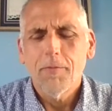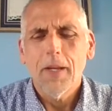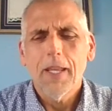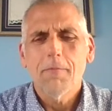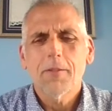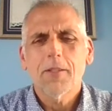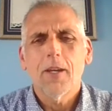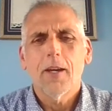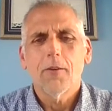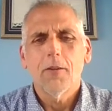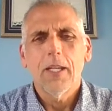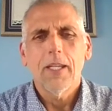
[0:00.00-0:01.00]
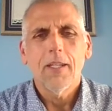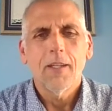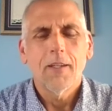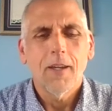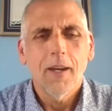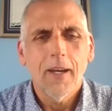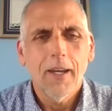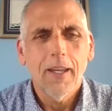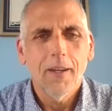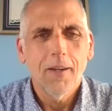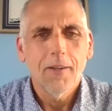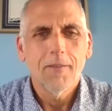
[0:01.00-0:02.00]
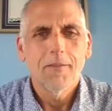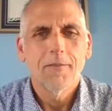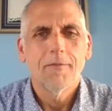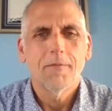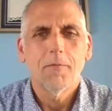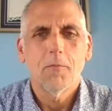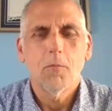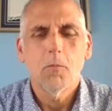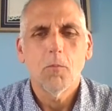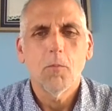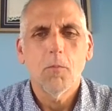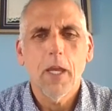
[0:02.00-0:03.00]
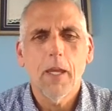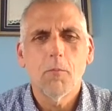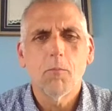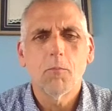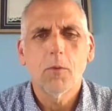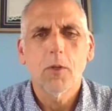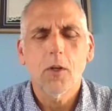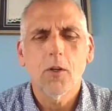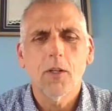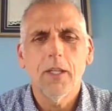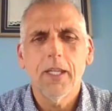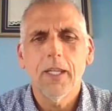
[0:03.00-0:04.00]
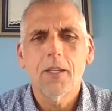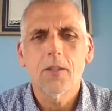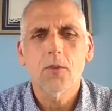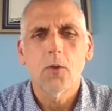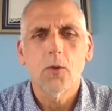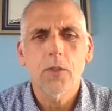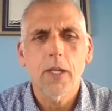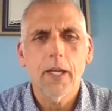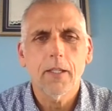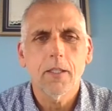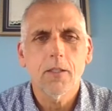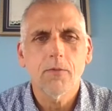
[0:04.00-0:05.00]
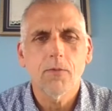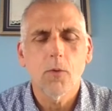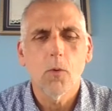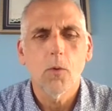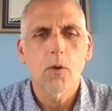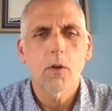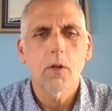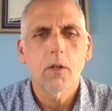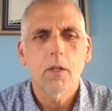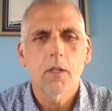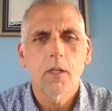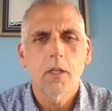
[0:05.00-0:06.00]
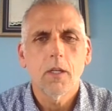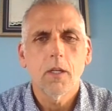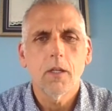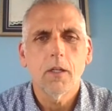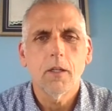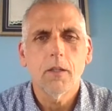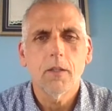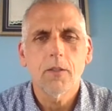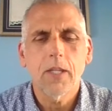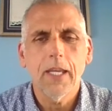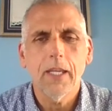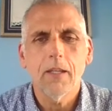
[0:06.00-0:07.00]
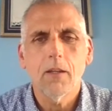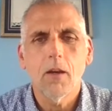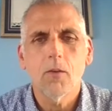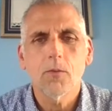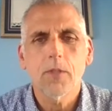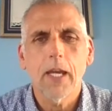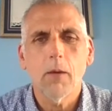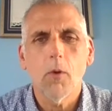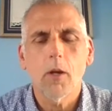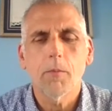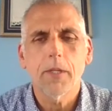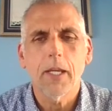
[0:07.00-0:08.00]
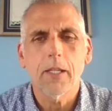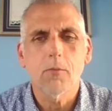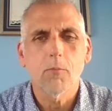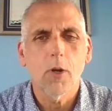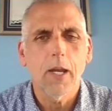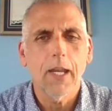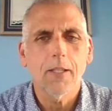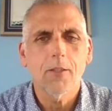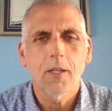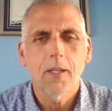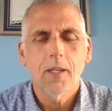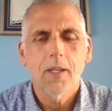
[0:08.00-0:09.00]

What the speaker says: My name is Scott Green. I am currently a soil scientist for the state on-site water protection branch.